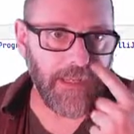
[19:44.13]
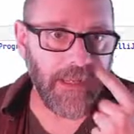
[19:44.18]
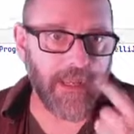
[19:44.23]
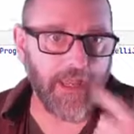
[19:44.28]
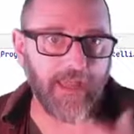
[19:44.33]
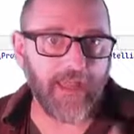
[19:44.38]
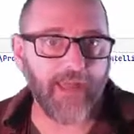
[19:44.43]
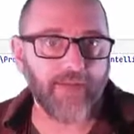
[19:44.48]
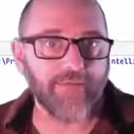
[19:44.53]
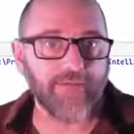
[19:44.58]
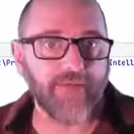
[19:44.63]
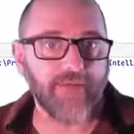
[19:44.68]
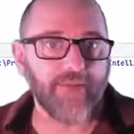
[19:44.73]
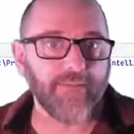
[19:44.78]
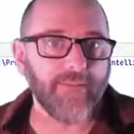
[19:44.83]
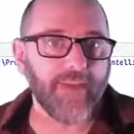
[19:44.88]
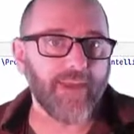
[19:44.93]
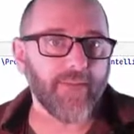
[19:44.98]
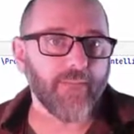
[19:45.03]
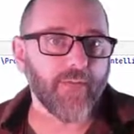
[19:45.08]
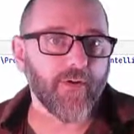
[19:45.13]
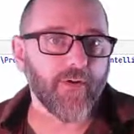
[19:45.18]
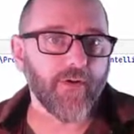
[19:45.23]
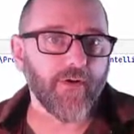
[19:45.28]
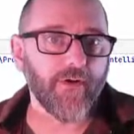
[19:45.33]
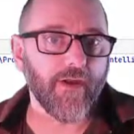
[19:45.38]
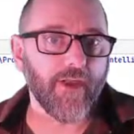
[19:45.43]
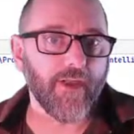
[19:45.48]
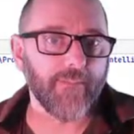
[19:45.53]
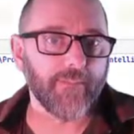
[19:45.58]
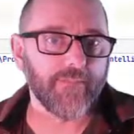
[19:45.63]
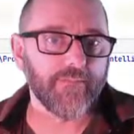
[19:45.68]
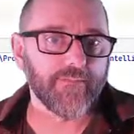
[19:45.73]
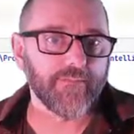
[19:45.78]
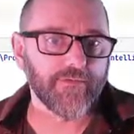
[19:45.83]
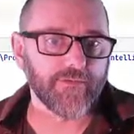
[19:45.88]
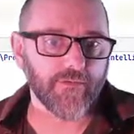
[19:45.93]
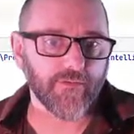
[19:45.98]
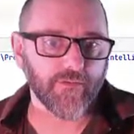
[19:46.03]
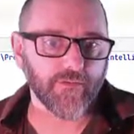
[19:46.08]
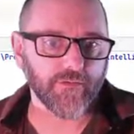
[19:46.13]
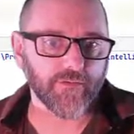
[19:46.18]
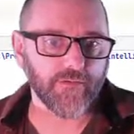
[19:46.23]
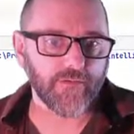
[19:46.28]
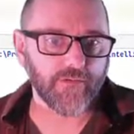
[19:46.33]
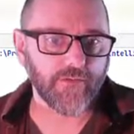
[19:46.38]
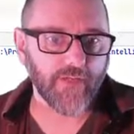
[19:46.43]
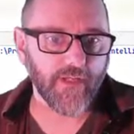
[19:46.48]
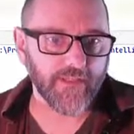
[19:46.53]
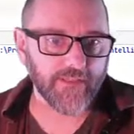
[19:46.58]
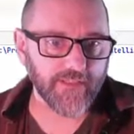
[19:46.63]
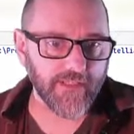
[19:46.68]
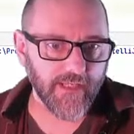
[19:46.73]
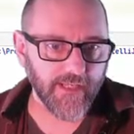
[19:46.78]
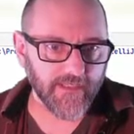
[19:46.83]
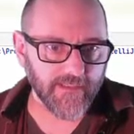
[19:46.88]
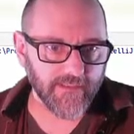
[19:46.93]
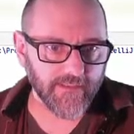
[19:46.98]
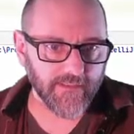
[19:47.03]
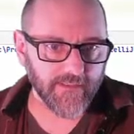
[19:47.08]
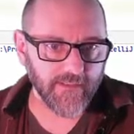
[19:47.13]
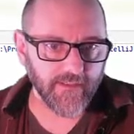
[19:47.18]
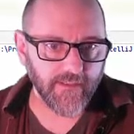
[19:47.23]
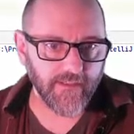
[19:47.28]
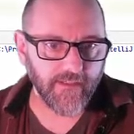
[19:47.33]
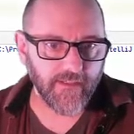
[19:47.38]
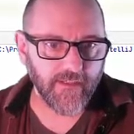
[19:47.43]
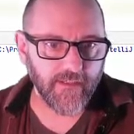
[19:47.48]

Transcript: I have in the main program, circle2.test,